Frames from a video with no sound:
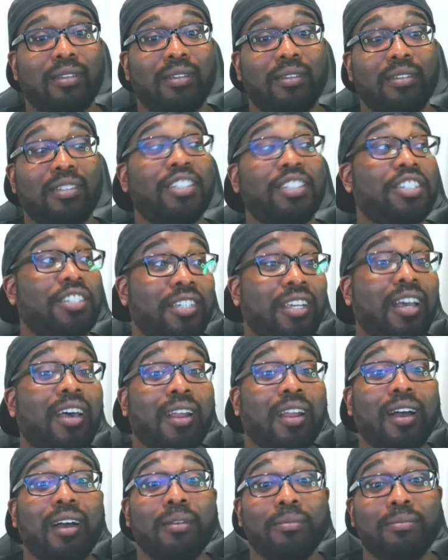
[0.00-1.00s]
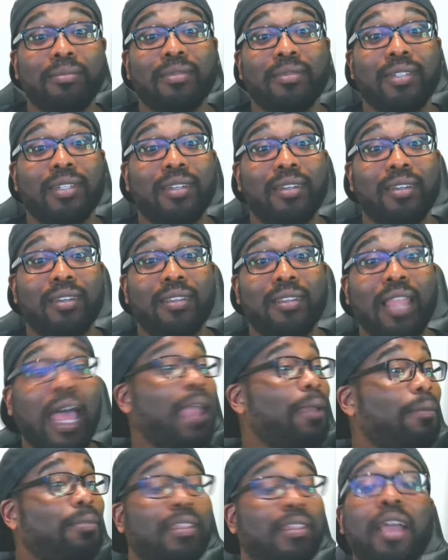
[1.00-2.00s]
Shut up.
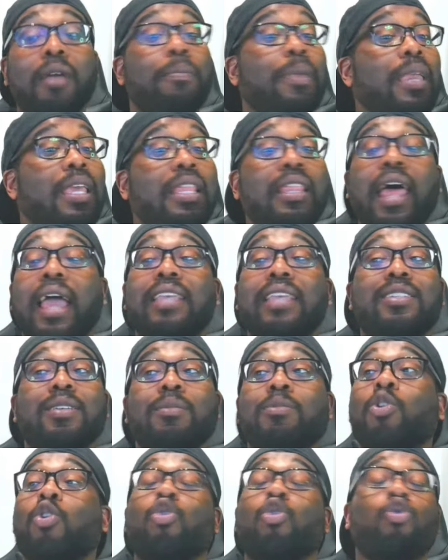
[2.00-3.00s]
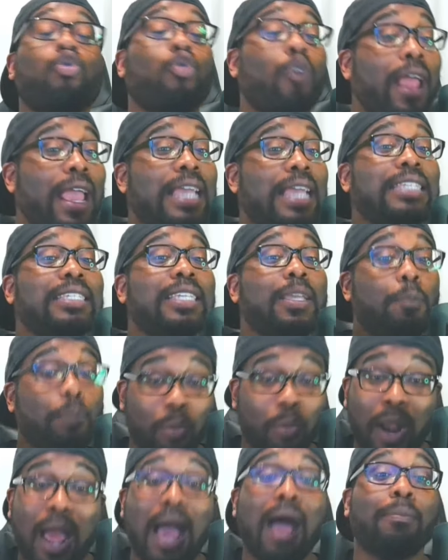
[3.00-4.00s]
Like, there'll be like some crazy
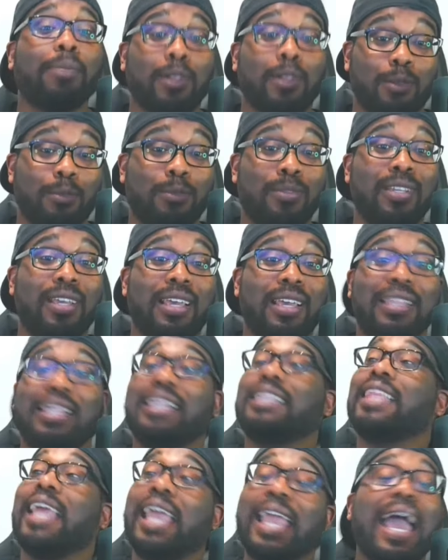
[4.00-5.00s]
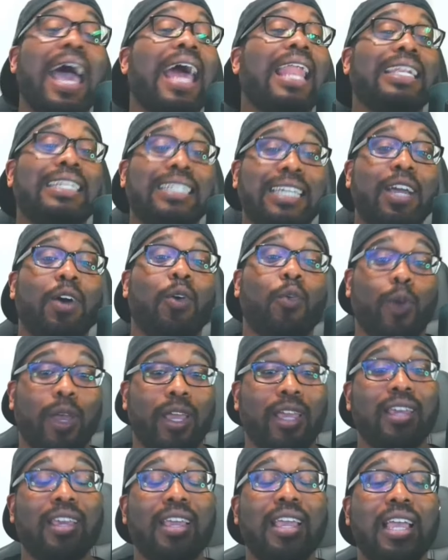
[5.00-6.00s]
problems that they got to deal
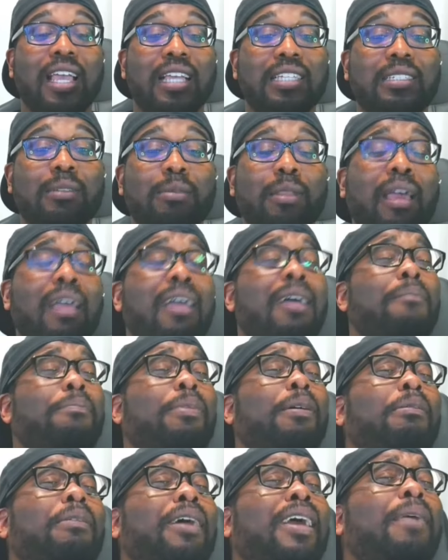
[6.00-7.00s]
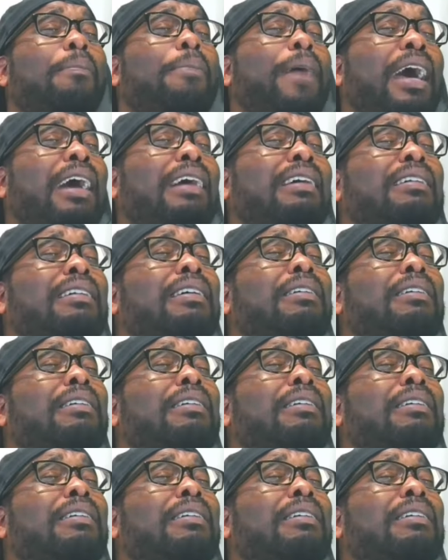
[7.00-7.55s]
with. And she'd be like, but what about